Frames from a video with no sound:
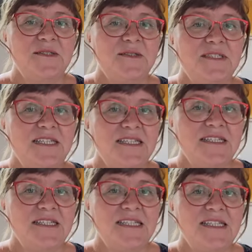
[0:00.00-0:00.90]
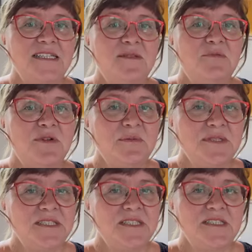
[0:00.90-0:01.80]
testing the
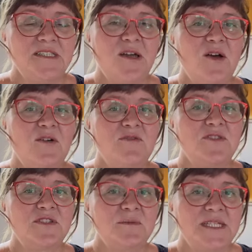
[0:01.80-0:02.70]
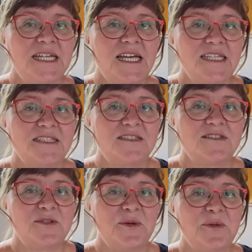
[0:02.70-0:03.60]
properties of summer yarns,
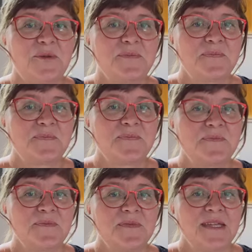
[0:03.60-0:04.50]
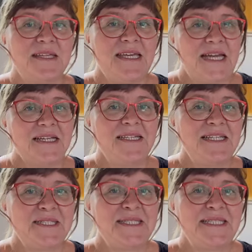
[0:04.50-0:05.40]
so yeah,
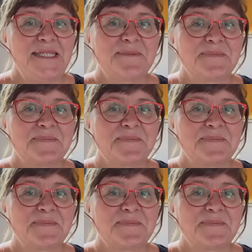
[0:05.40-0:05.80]
let's see.